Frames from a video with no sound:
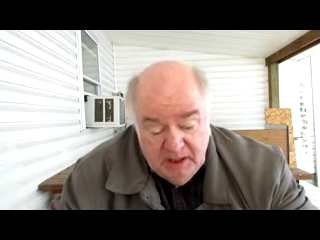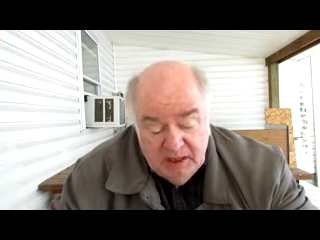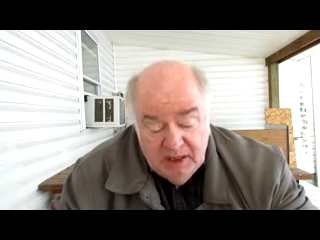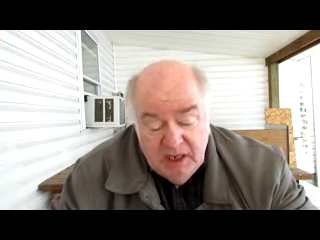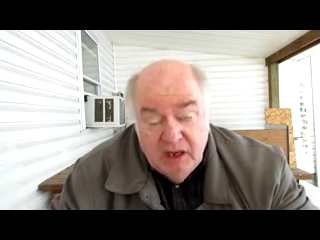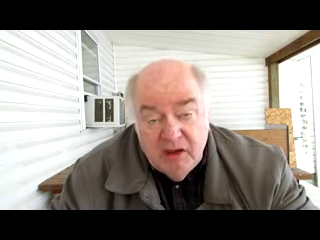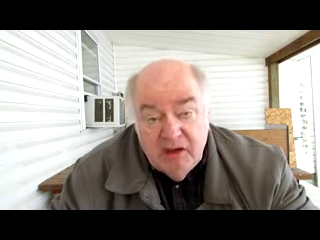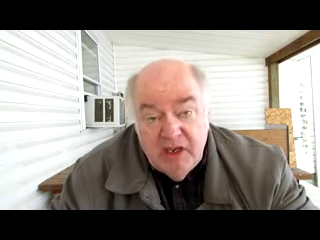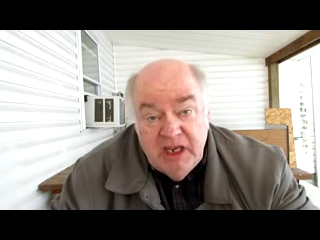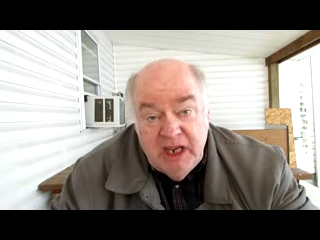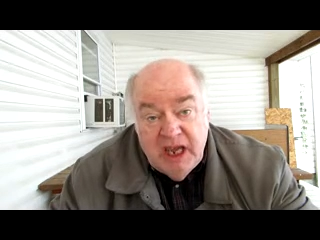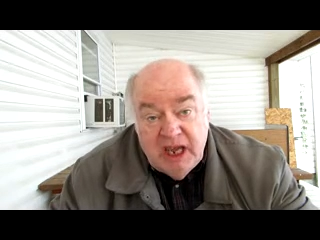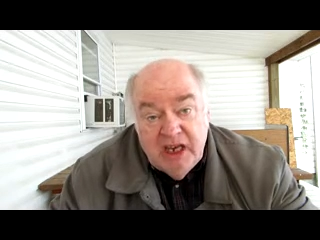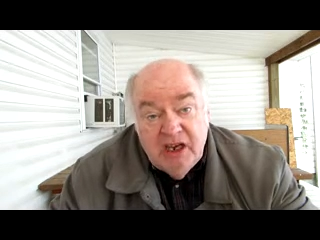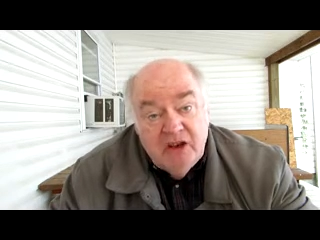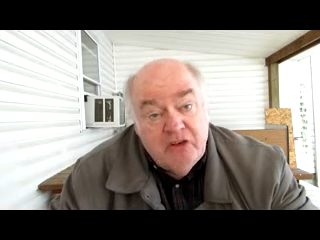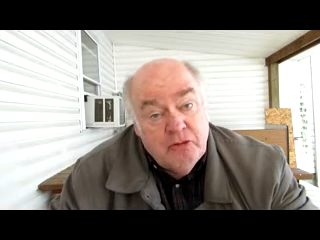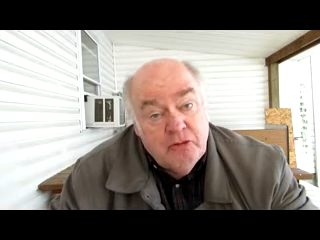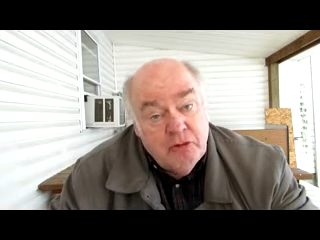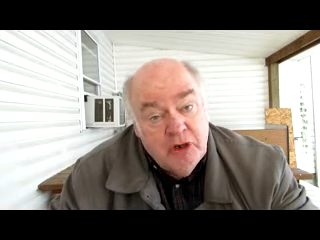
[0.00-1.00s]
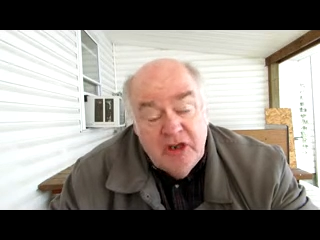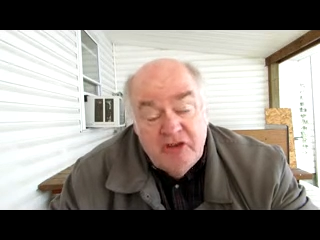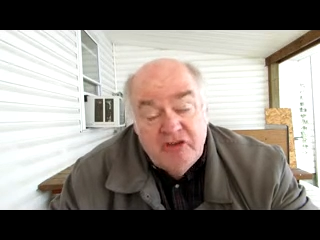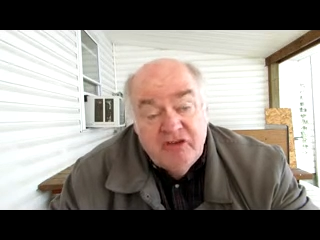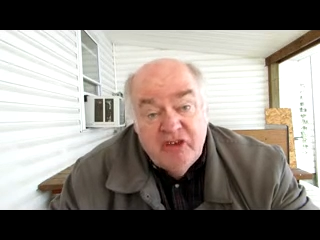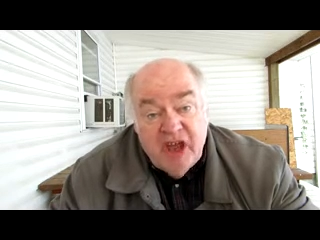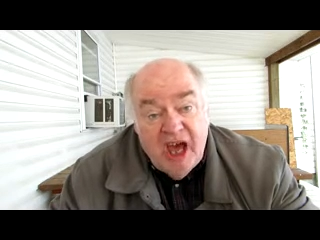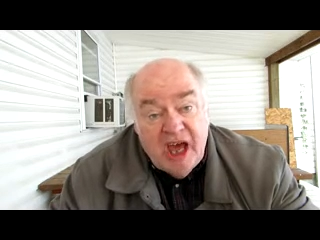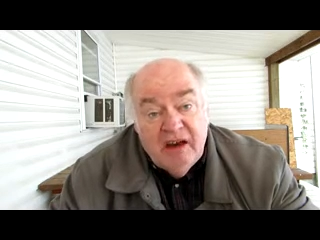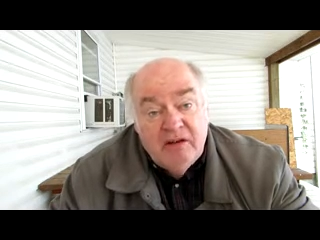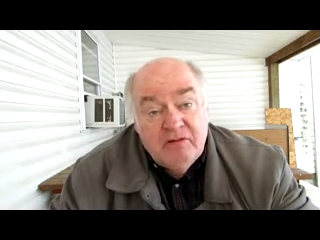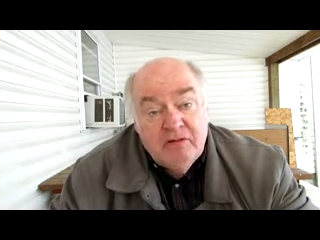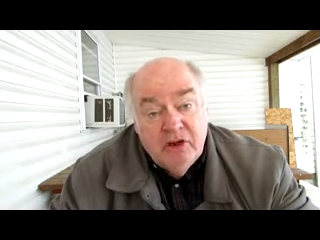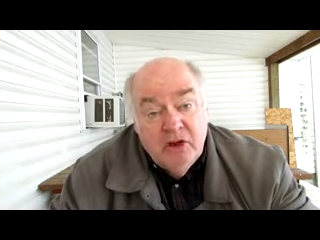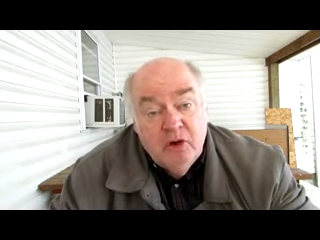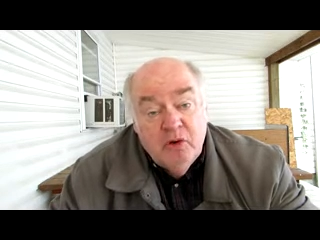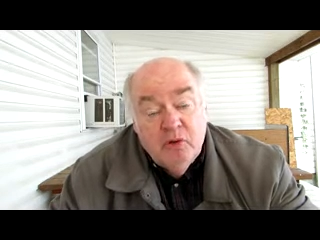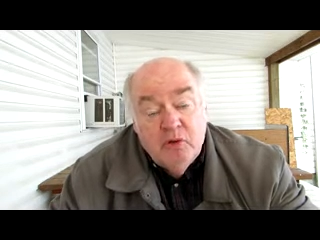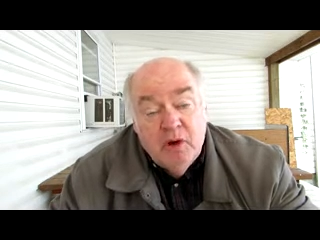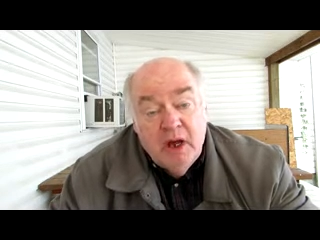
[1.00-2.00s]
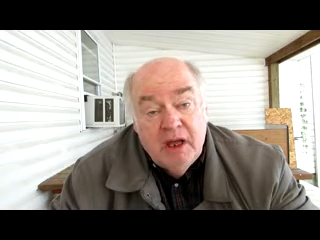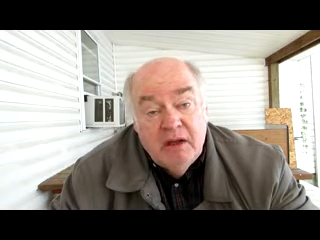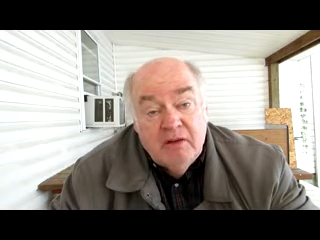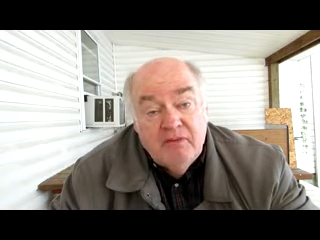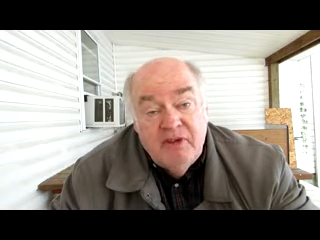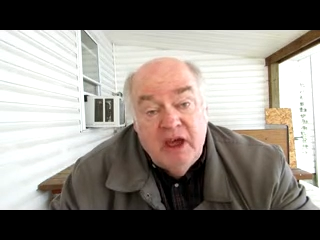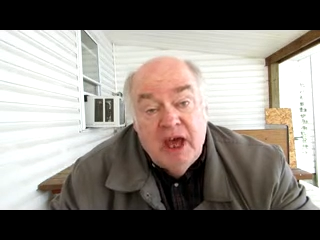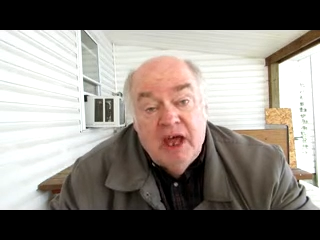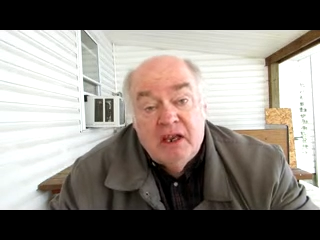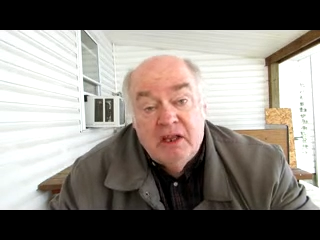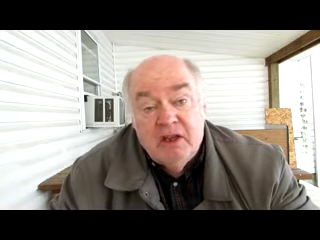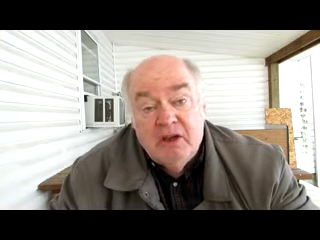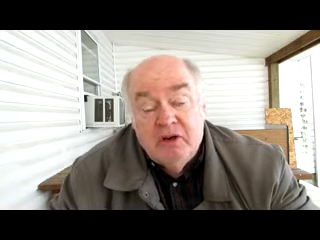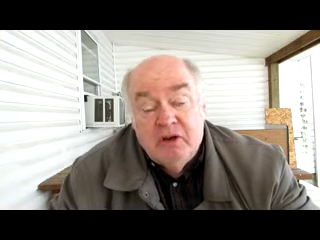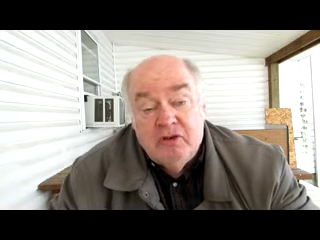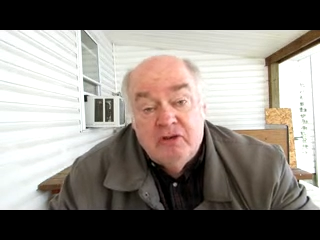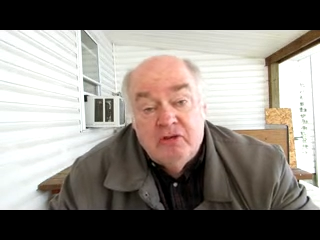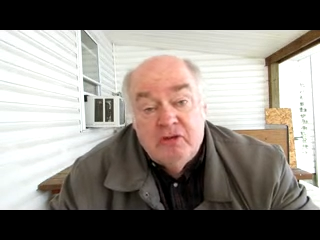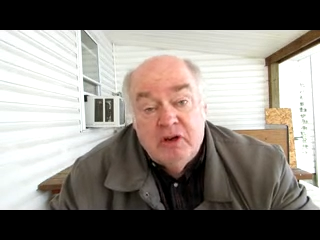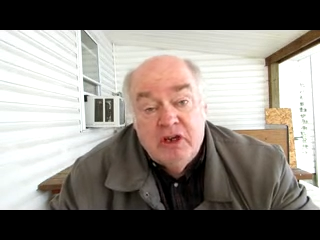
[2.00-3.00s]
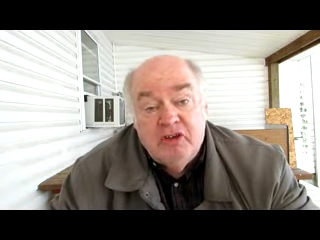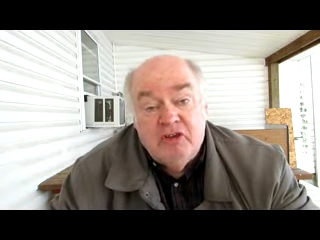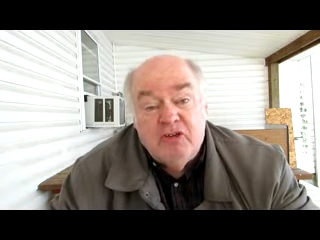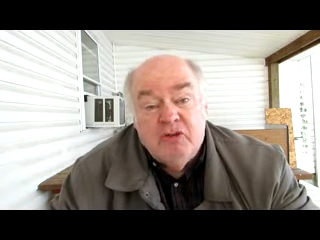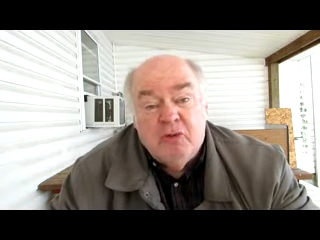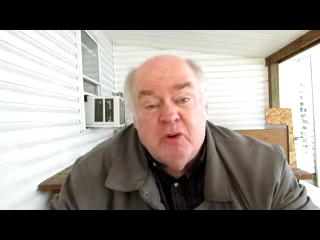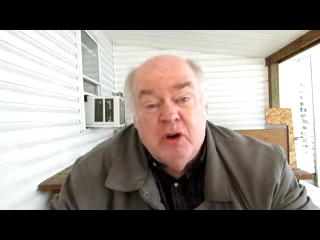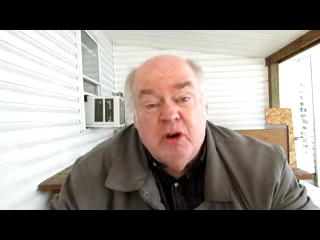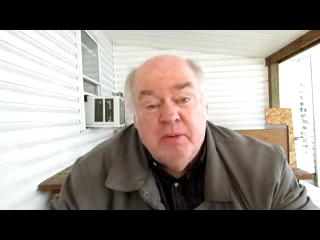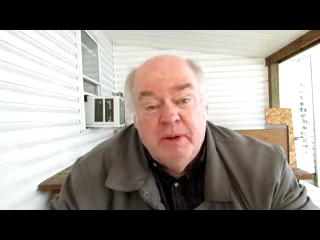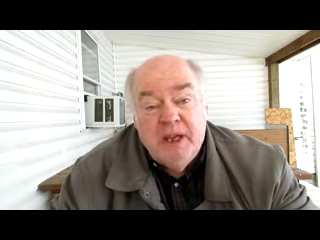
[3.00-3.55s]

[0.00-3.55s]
Now, he had his reasons. I don't know how valid those reasons were,